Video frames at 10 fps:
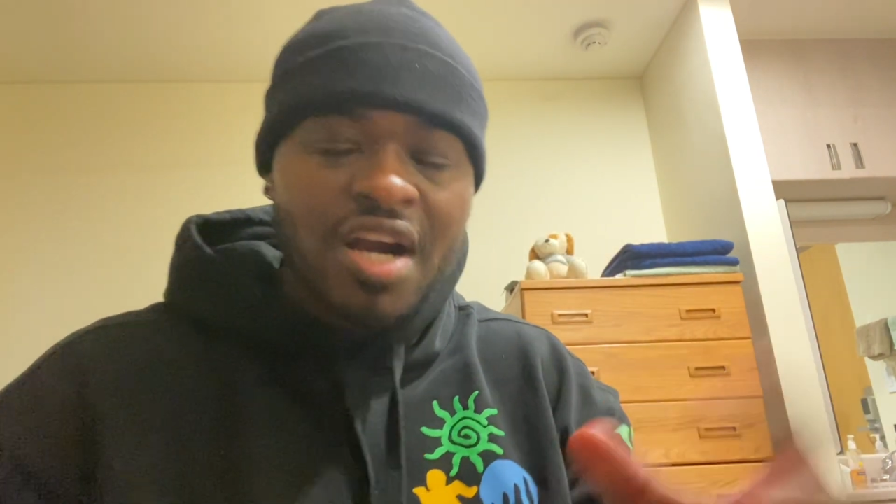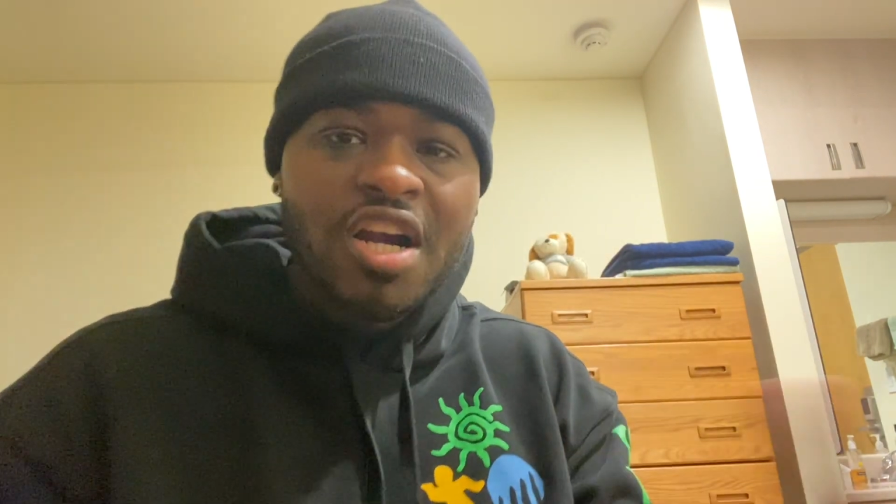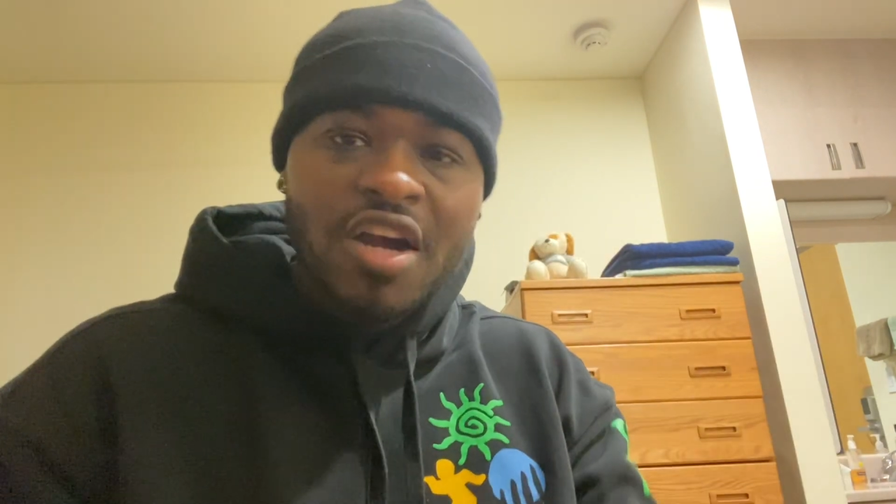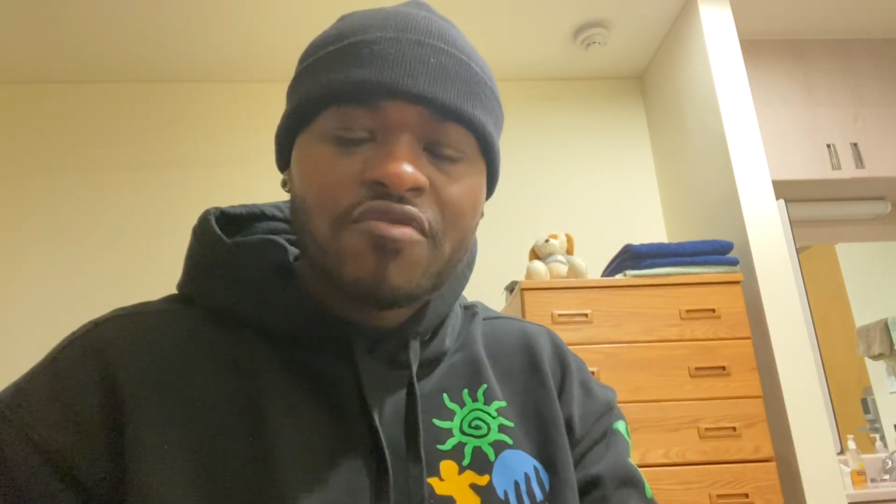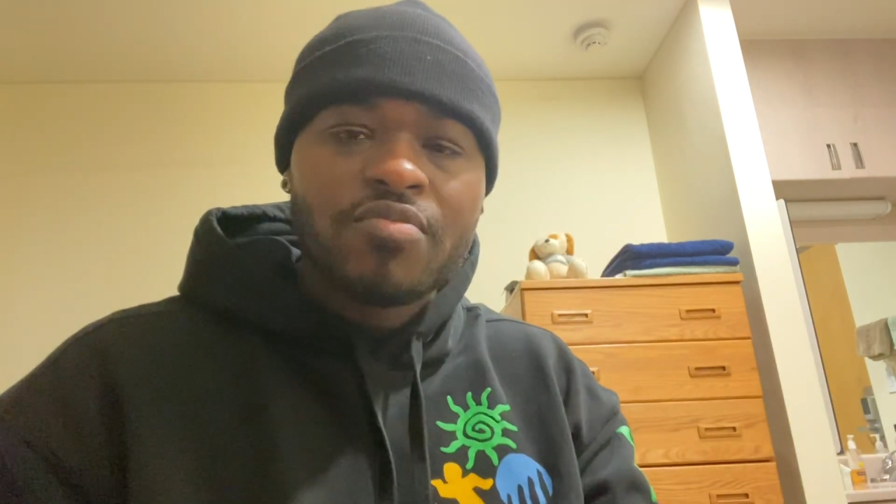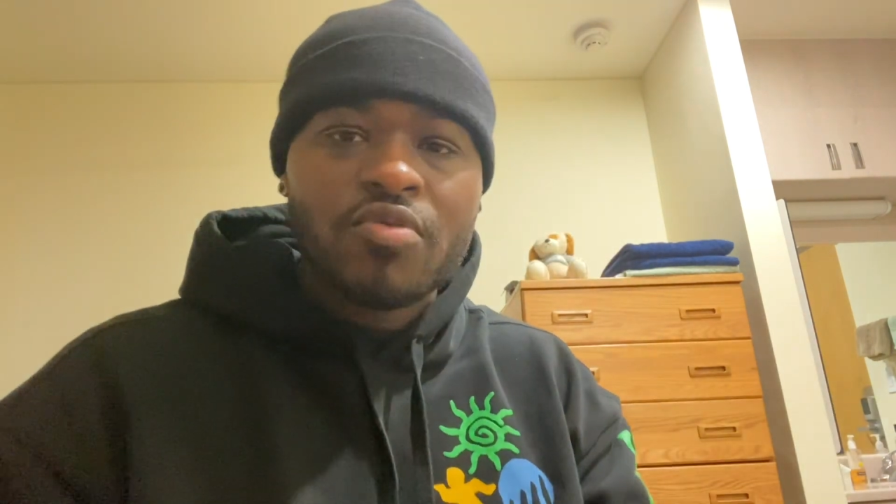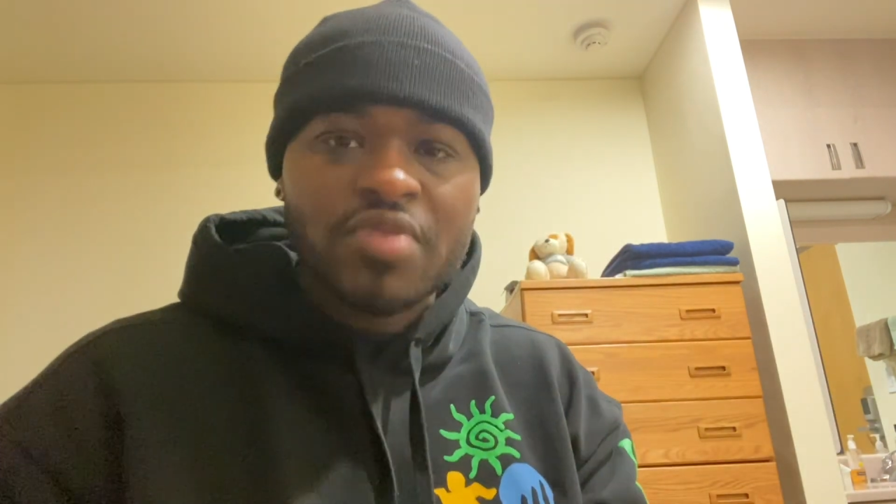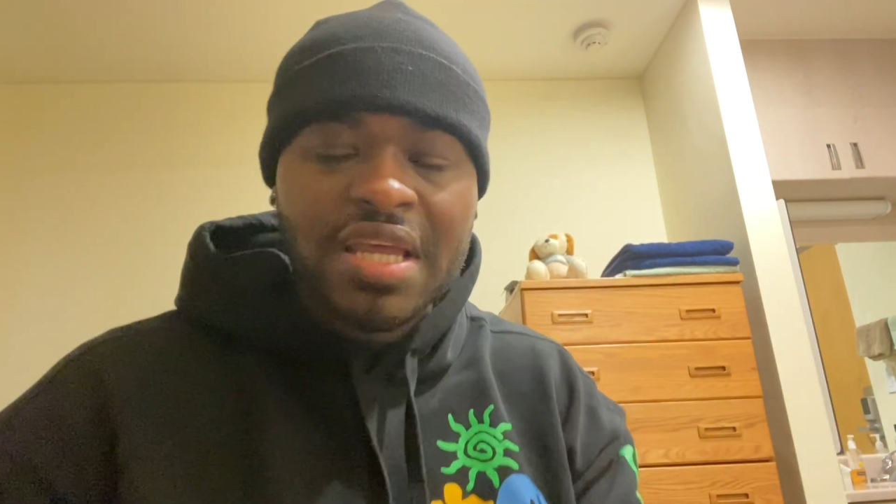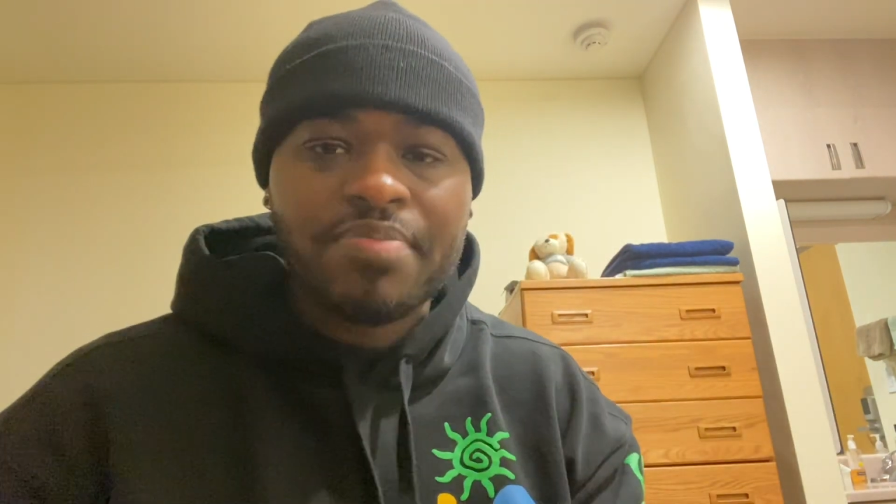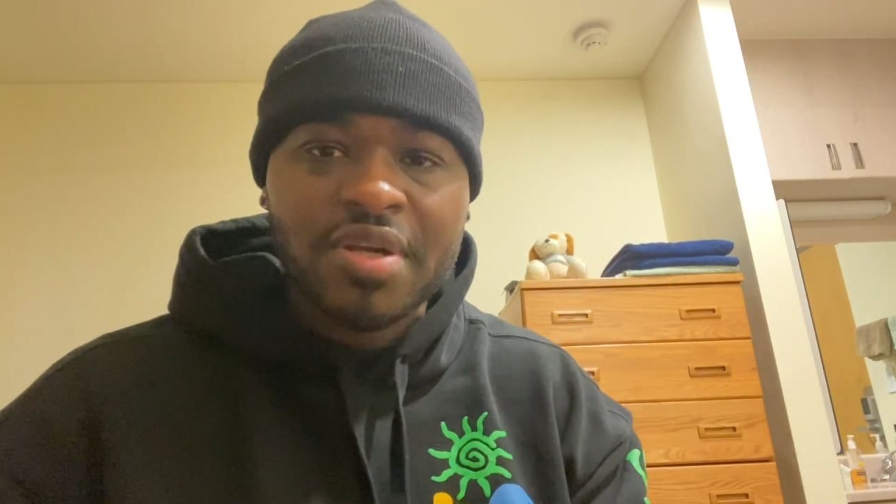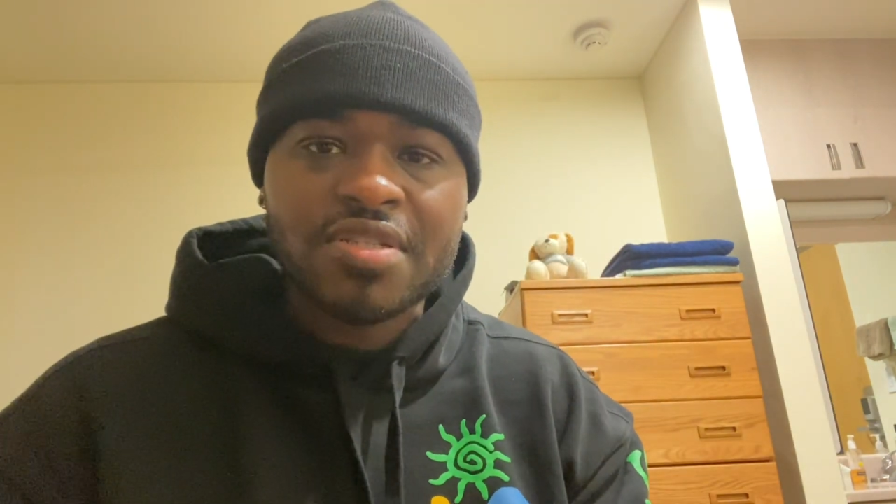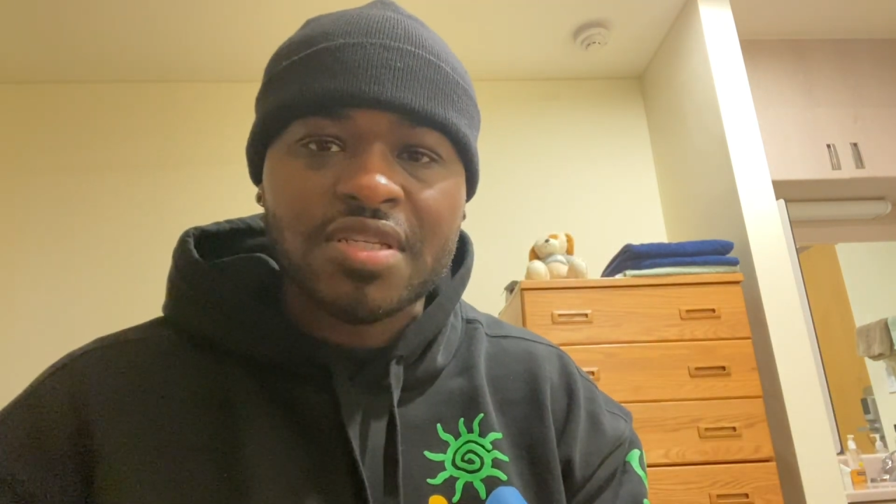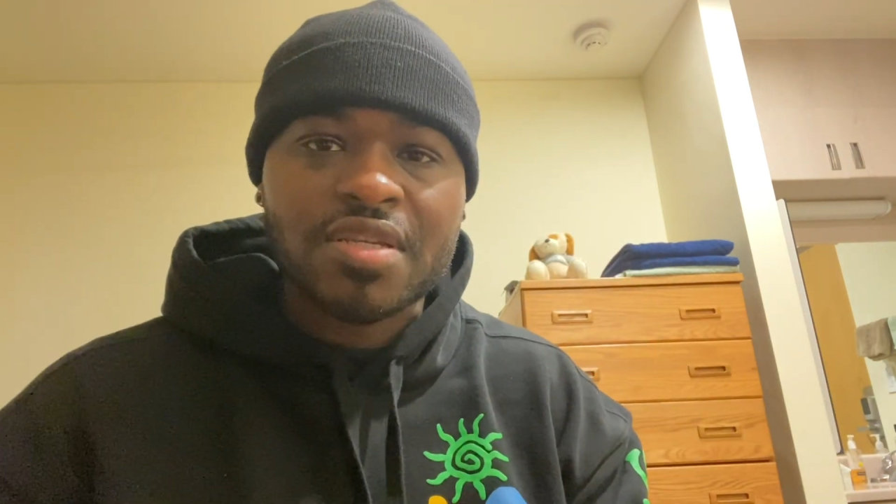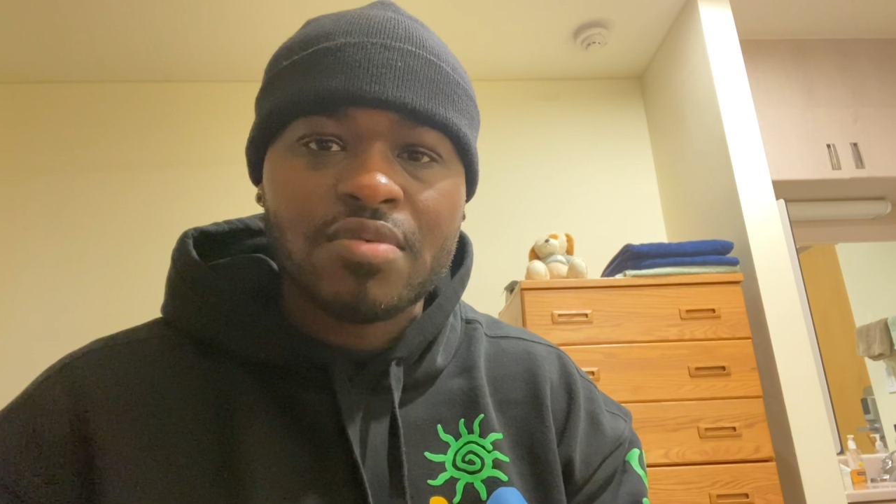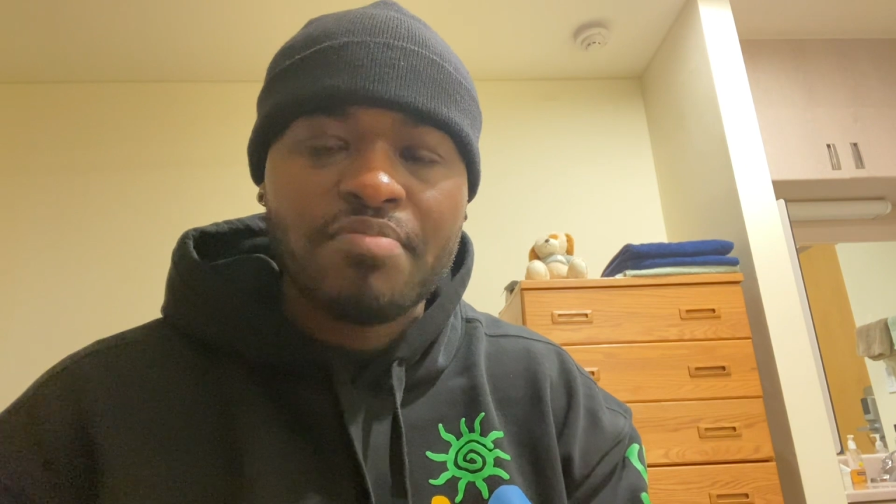uncomfortable with that
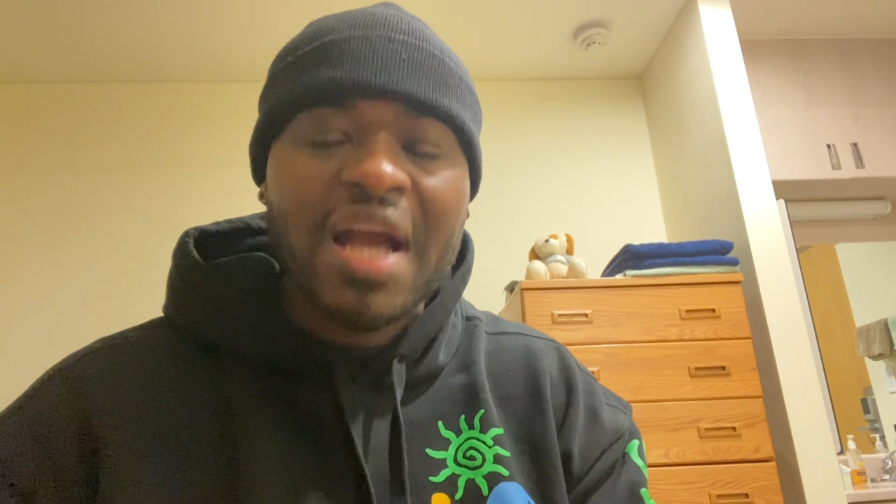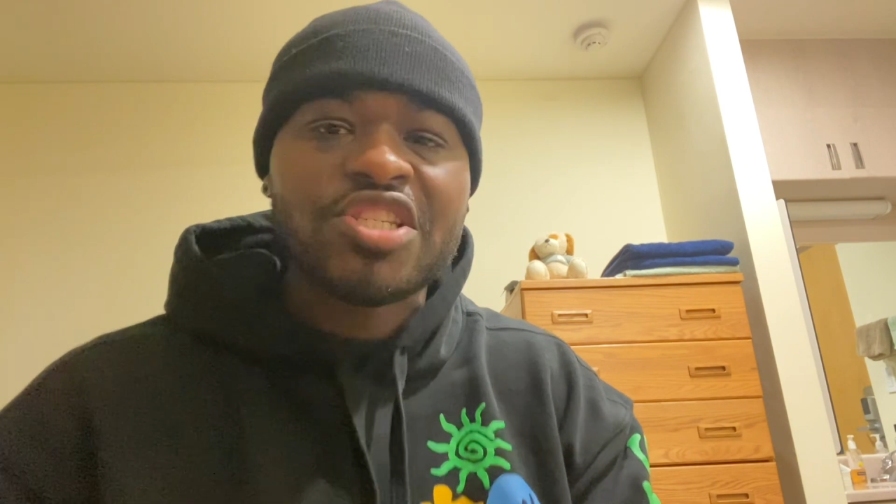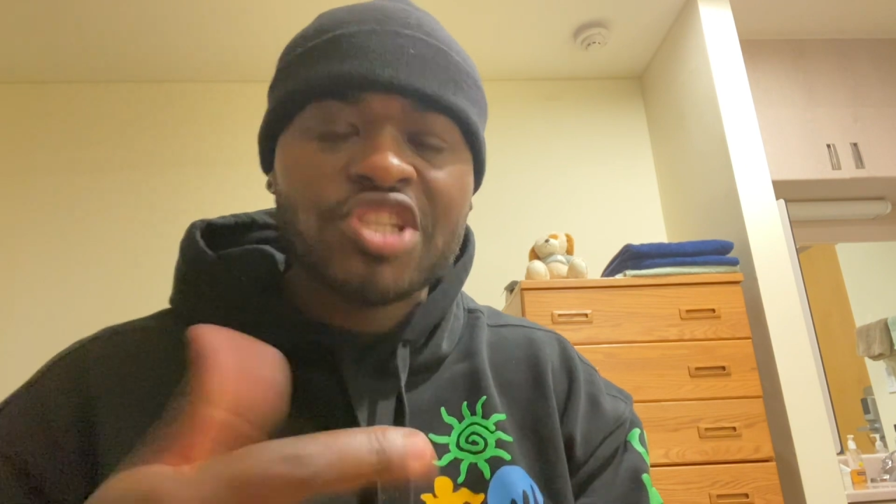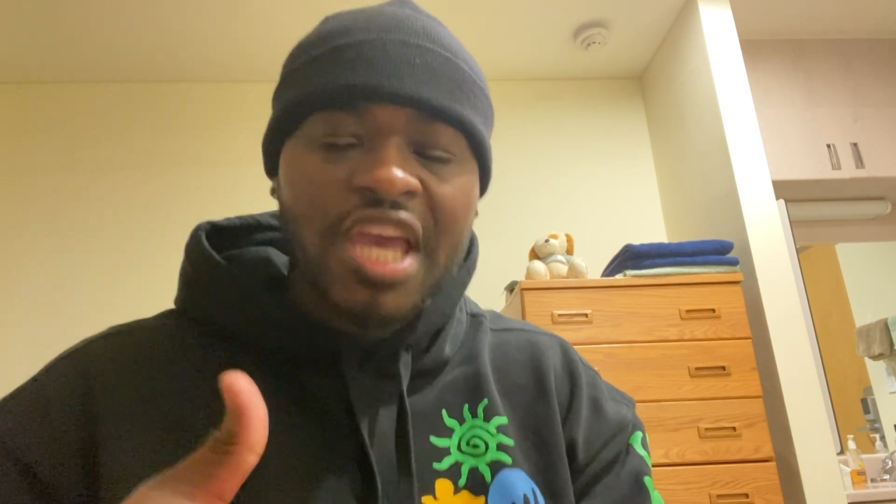person, by